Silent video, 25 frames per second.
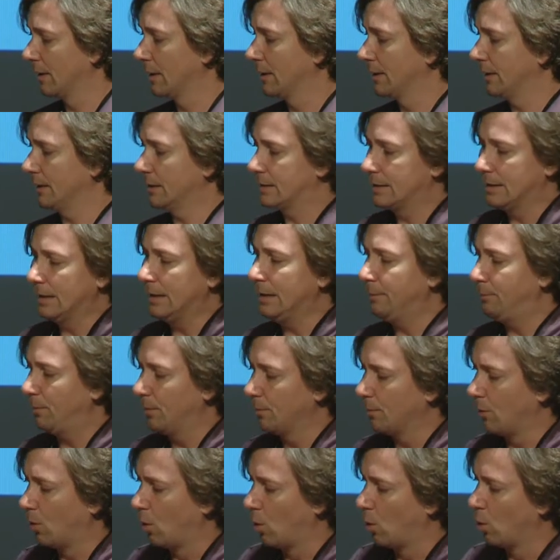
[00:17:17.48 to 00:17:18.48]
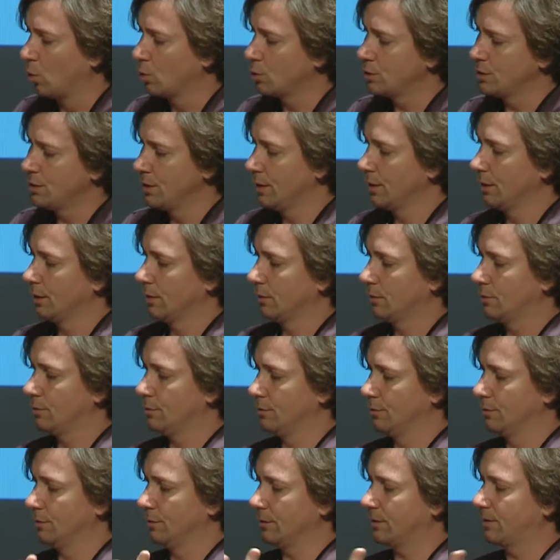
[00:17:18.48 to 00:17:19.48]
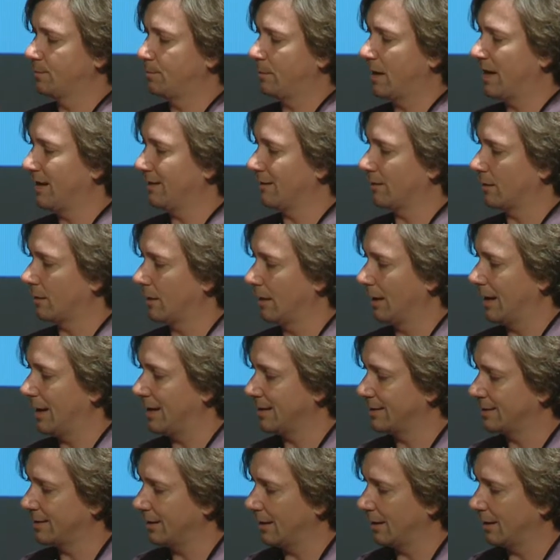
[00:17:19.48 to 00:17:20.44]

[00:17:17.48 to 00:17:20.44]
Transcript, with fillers: a sleep mode to spend less,